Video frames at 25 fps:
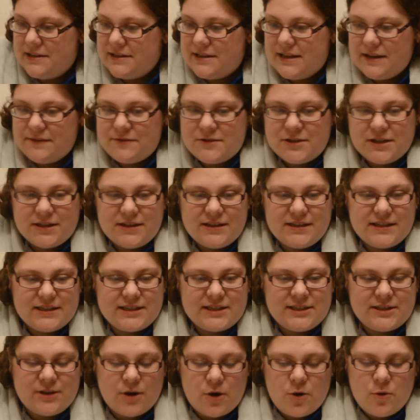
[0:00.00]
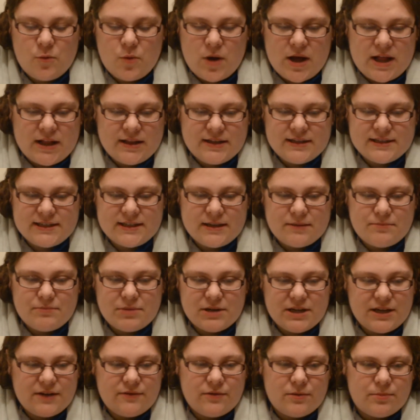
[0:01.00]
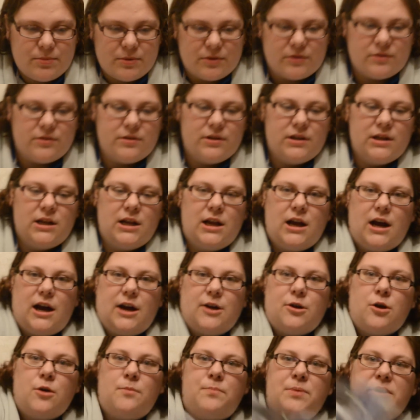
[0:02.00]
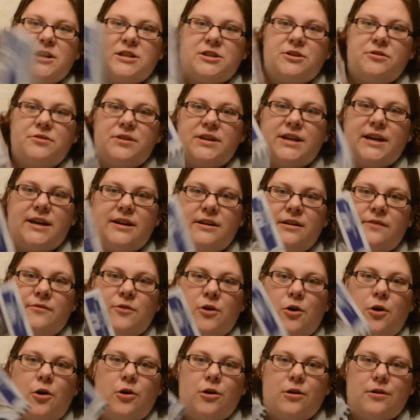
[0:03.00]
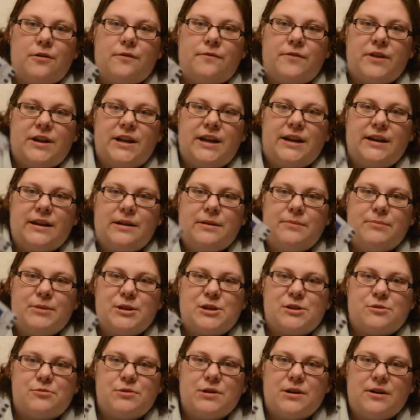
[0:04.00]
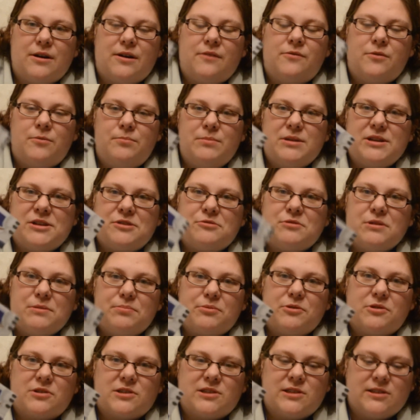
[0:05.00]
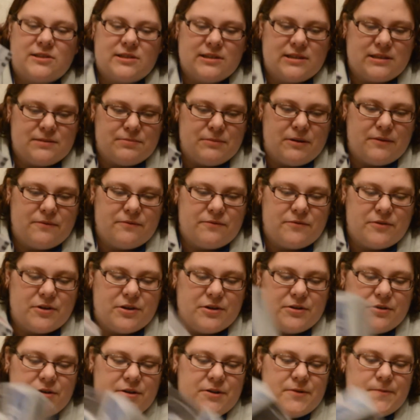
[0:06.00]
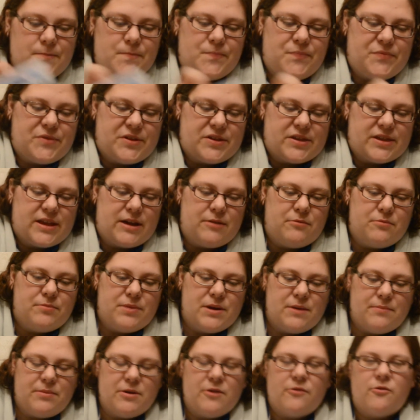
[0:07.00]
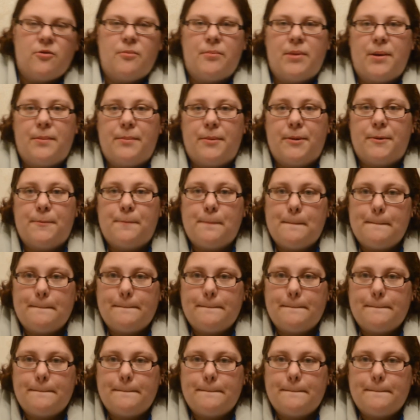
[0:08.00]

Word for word: They've done this so well, it's unbelievable. I hope I don't get another Olaf in any mystery other mystery boxes this month though. So that would be a bit of a bummer.